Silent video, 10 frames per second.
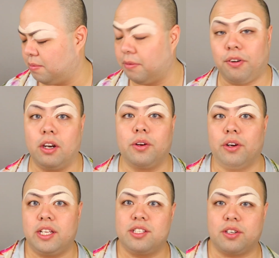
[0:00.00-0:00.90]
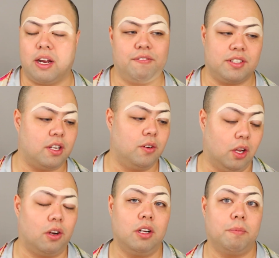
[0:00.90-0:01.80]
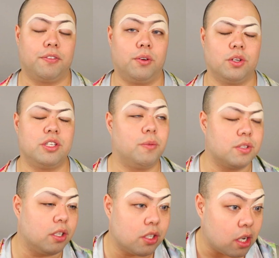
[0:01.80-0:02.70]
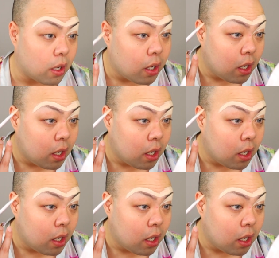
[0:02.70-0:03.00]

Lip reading: been following her on Instagram for so long before she was on the show,